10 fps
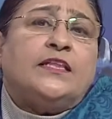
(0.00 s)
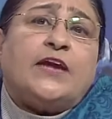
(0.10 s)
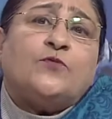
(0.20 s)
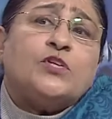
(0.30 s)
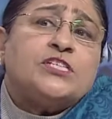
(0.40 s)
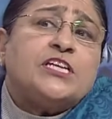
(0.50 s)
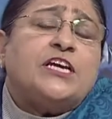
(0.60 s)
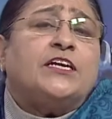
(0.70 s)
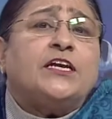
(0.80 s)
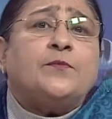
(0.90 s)
That was
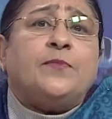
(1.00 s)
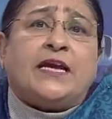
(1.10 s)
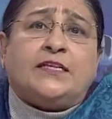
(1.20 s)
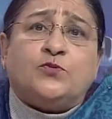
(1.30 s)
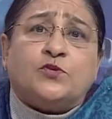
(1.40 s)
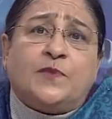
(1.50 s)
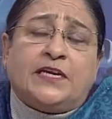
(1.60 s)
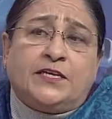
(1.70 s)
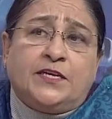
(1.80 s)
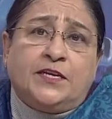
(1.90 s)
taken up by those
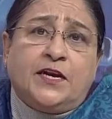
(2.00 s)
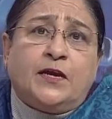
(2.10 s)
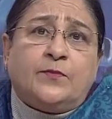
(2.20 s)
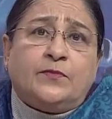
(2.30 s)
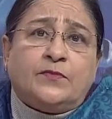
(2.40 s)
bacteria.